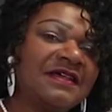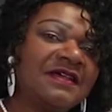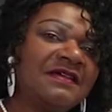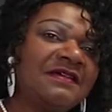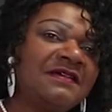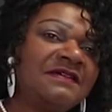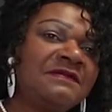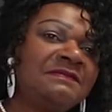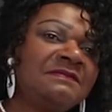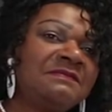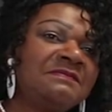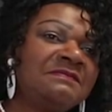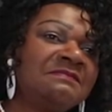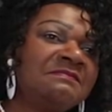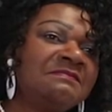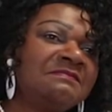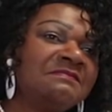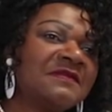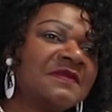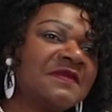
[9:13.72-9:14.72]

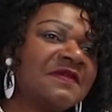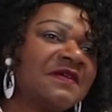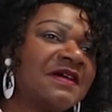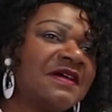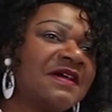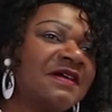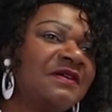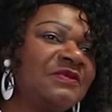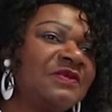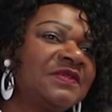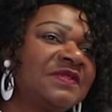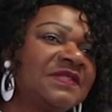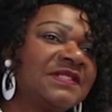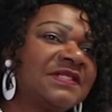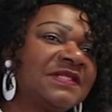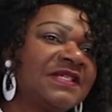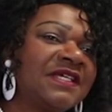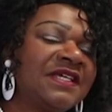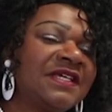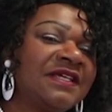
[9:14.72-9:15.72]
I would
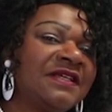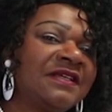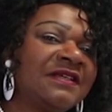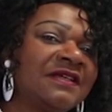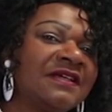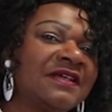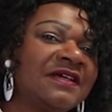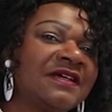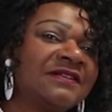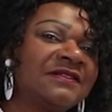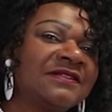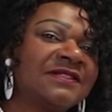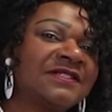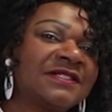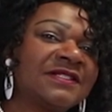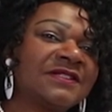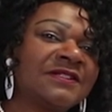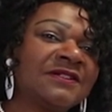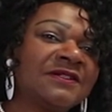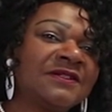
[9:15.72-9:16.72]
say
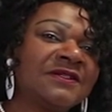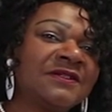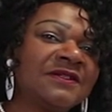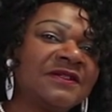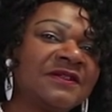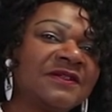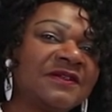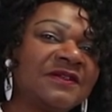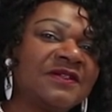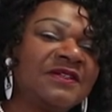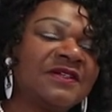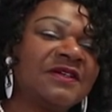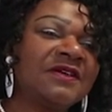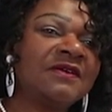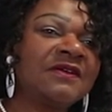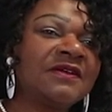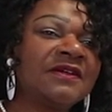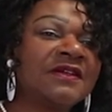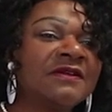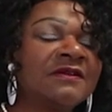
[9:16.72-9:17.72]
as a
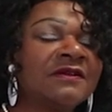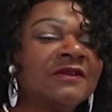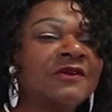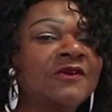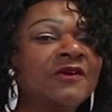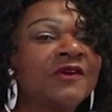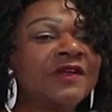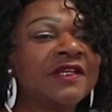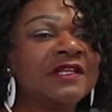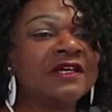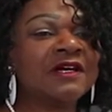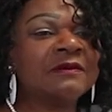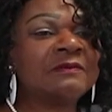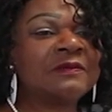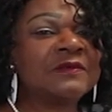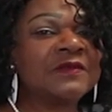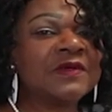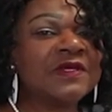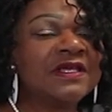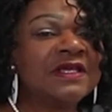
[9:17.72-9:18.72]
young girl growing up,
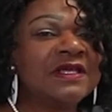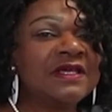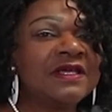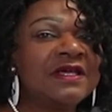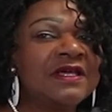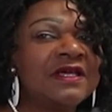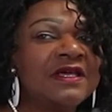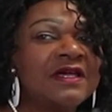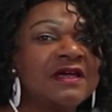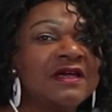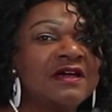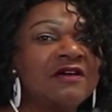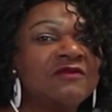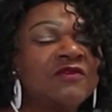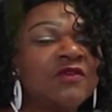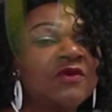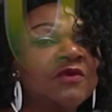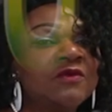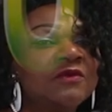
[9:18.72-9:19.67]
I've